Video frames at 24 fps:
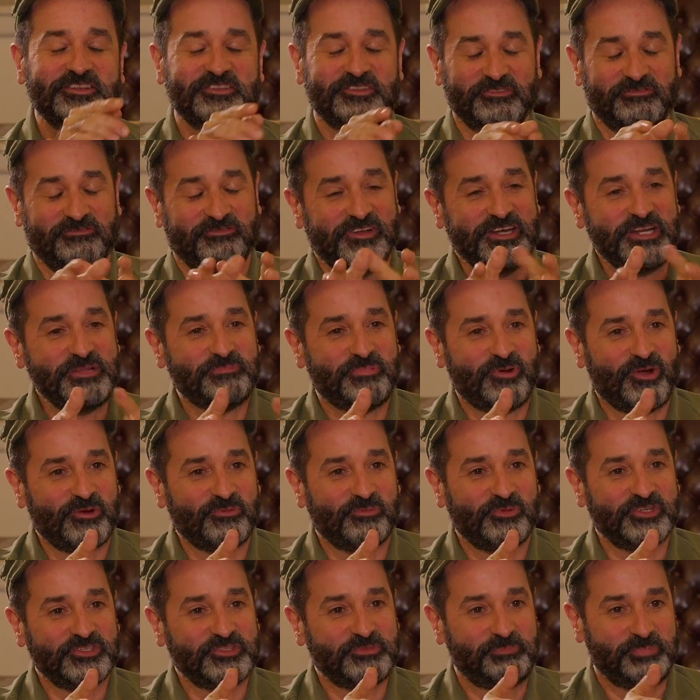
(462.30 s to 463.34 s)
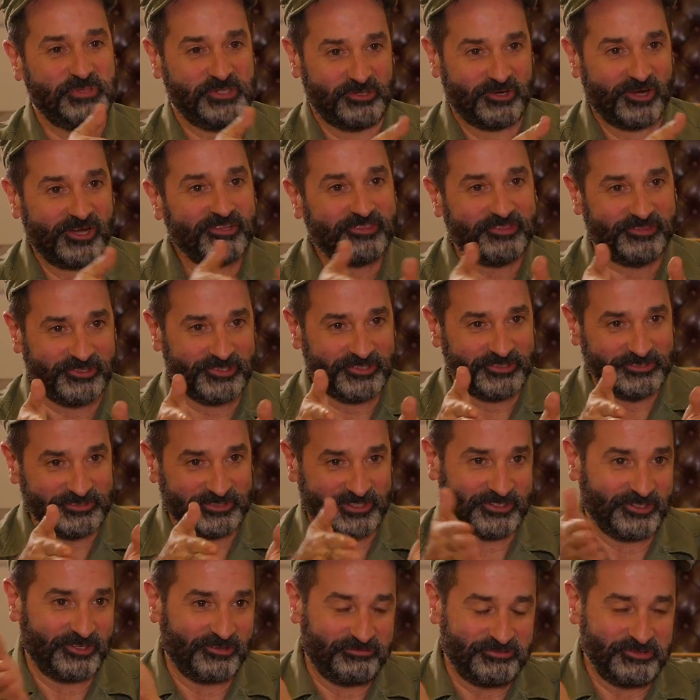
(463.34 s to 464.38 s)
the funny part was B. Arthur, I
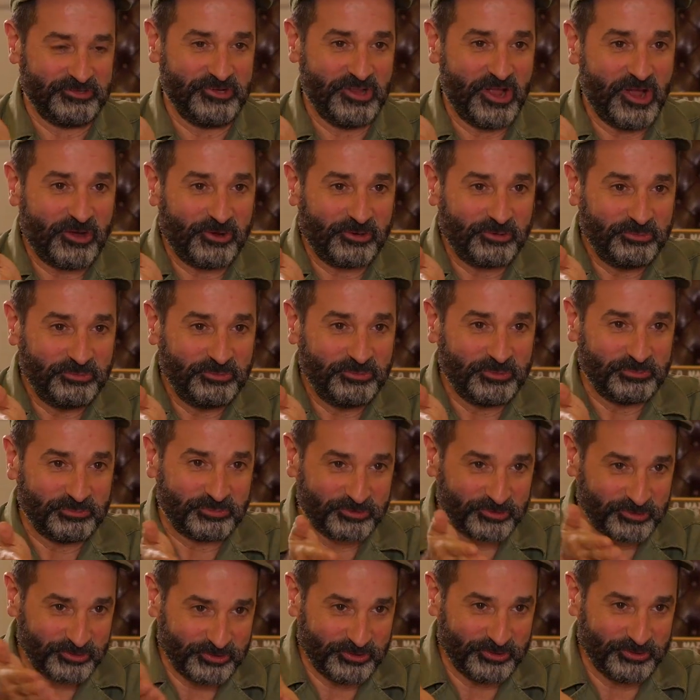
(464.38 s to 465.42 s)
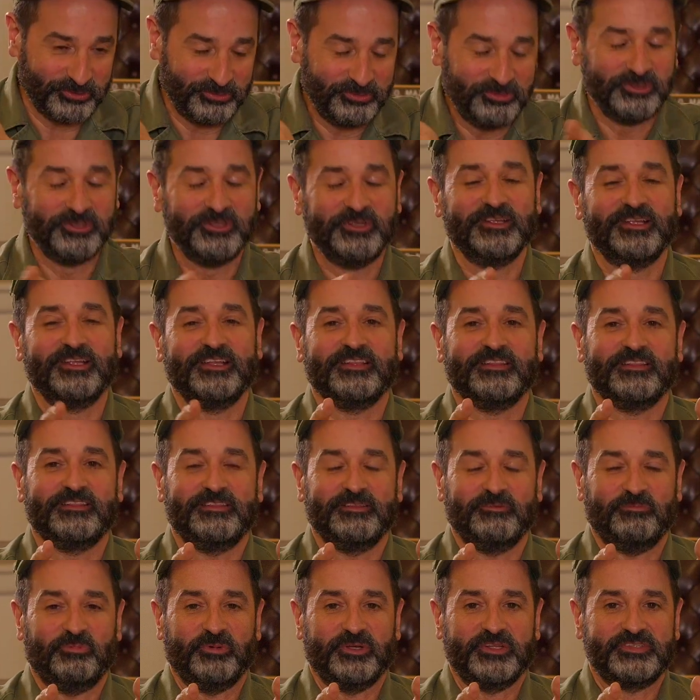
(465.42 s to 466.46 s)
don't know if you know, I'm sure you do,
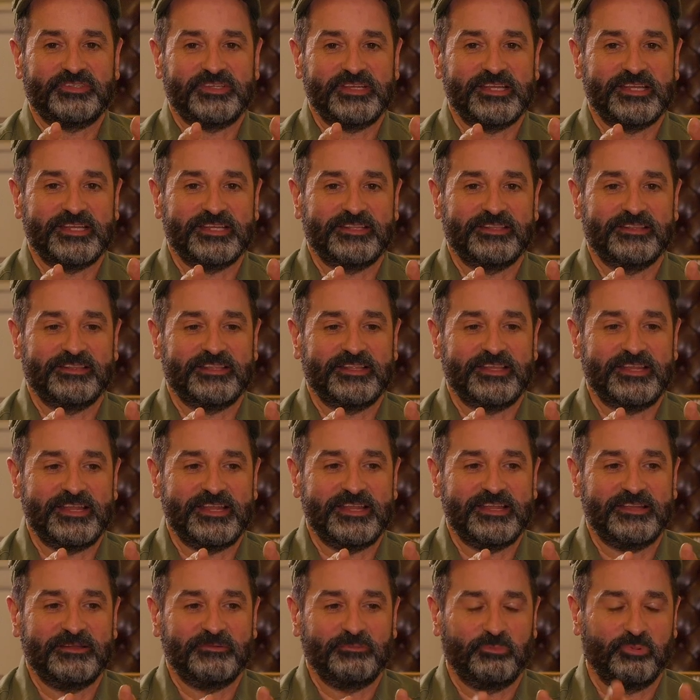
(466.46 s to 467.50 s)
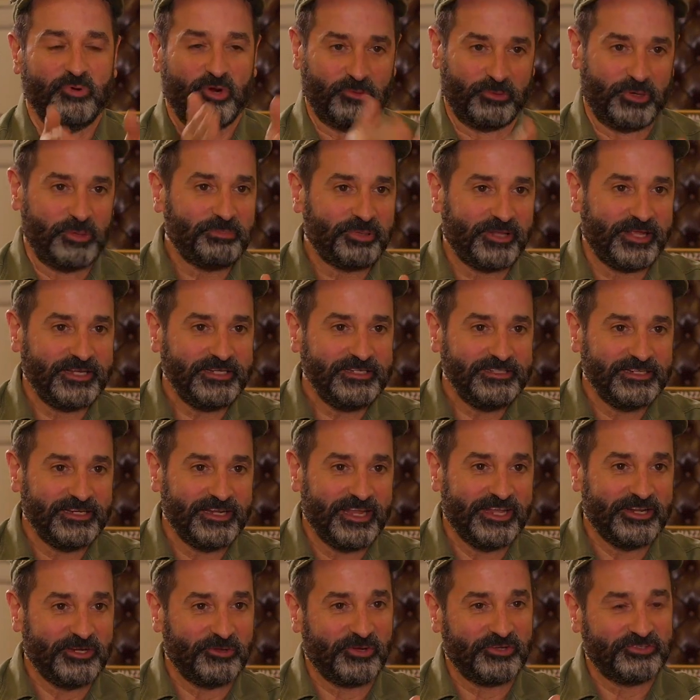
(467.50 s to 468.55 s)
was in the Broadway play
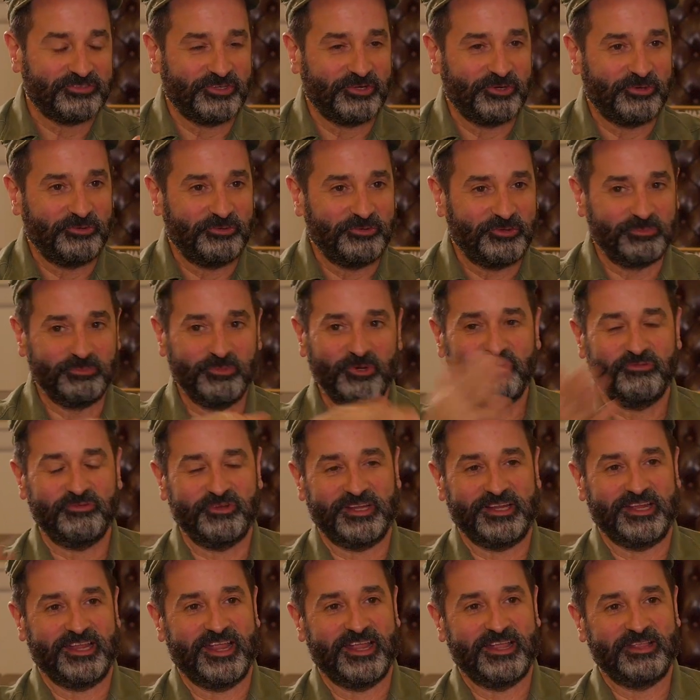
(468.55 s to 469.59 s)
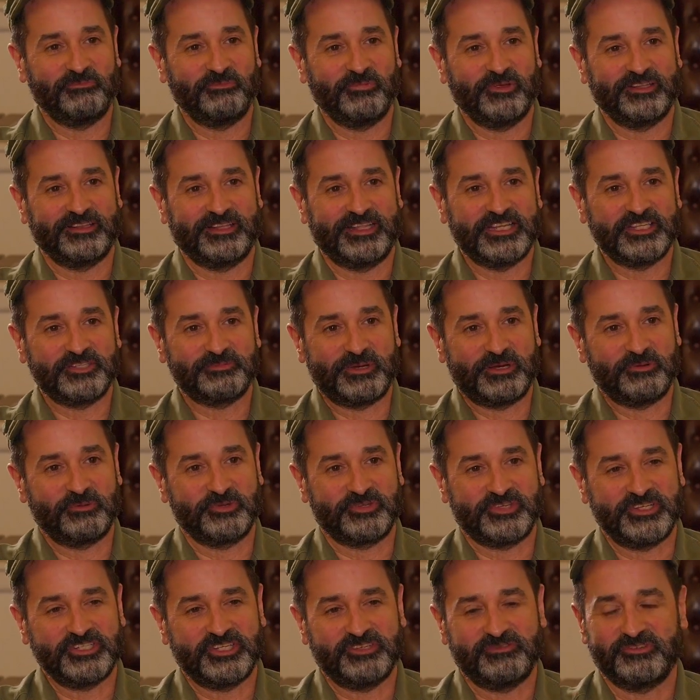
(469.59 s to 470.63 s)
and also the movie. And when Lansbury
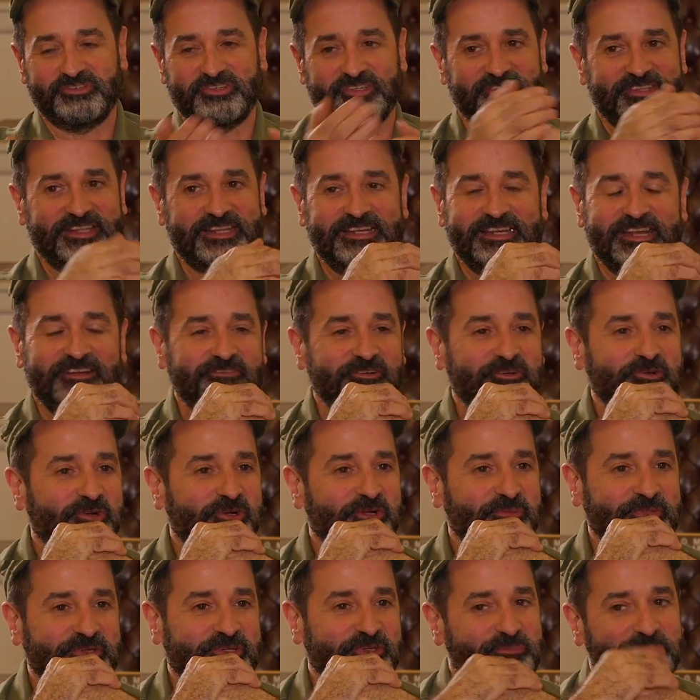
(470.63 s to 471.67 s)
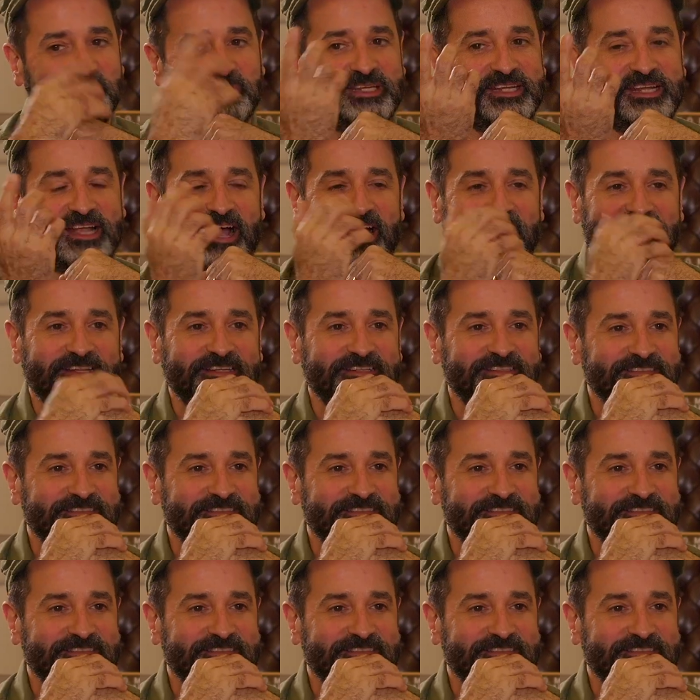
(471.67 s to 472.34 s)
was interviewed, she goes, they never called me, but B got it.